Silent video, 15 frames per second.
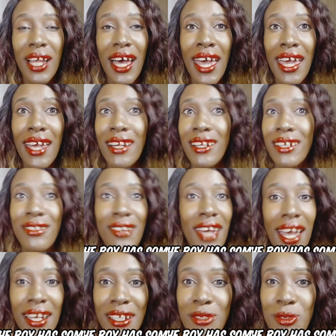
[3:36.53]
I
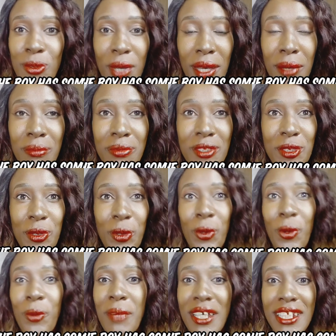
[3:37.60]
rarely swim,
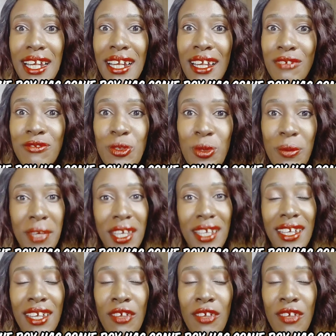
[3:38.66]
so, but I love swimming.